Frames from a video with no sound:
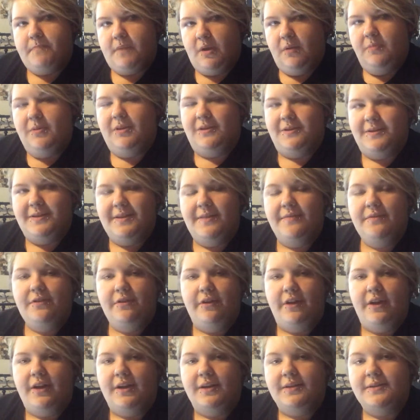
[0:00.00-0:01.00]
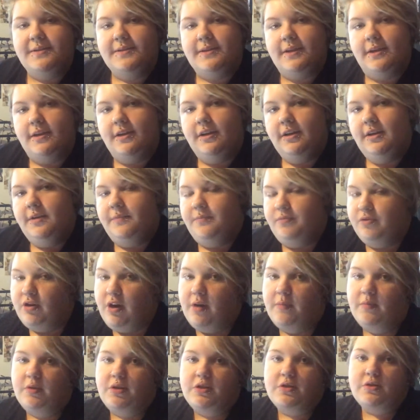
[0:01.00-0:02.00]
about 7 or 8, I'd say, in
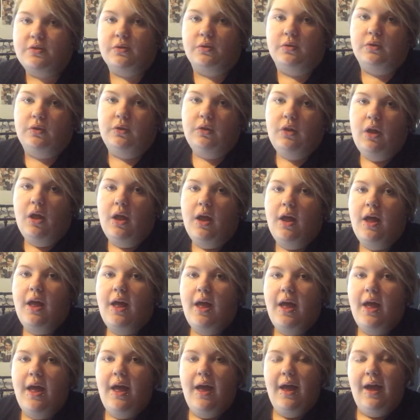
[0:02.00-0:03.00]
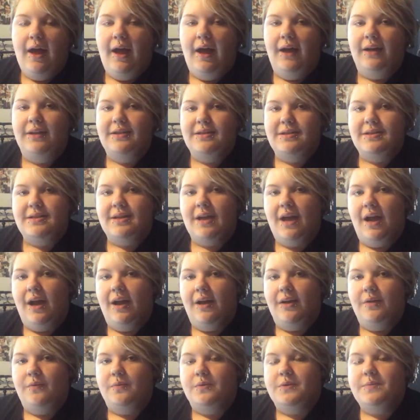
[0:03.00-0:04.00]
primary school, and
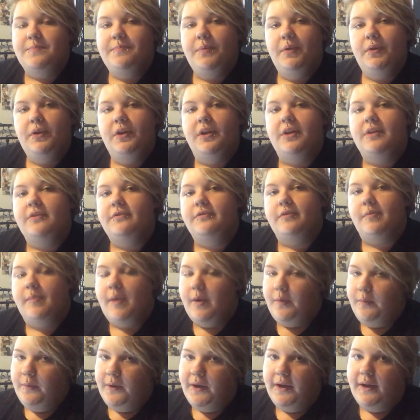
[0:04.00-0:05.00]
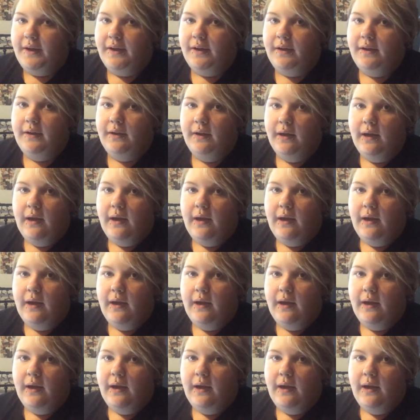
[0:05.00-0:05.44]
I was bullied for my weight.